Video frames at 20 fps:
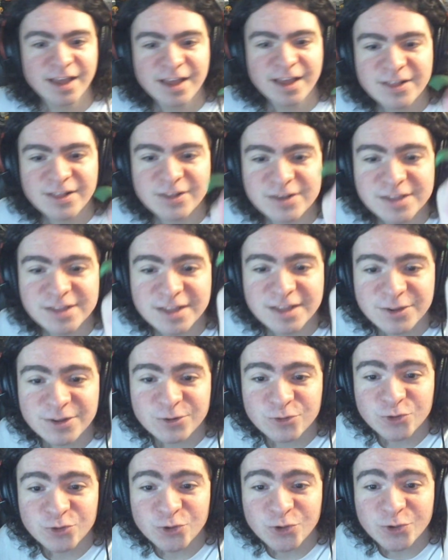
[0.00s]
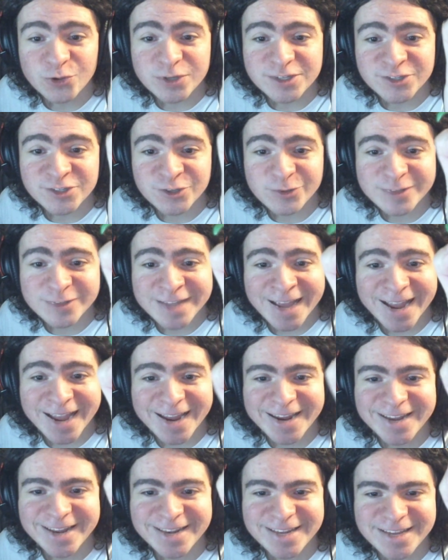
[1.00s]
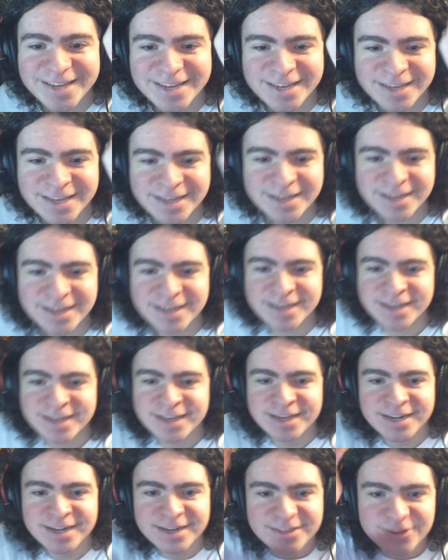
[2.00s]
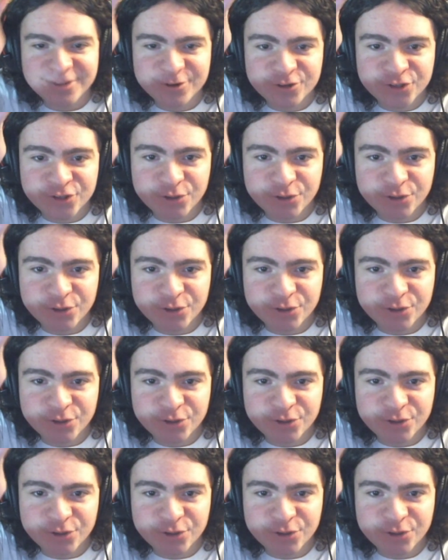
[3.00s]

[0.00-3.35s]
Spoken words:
at the little dude, he's so tiny. They're so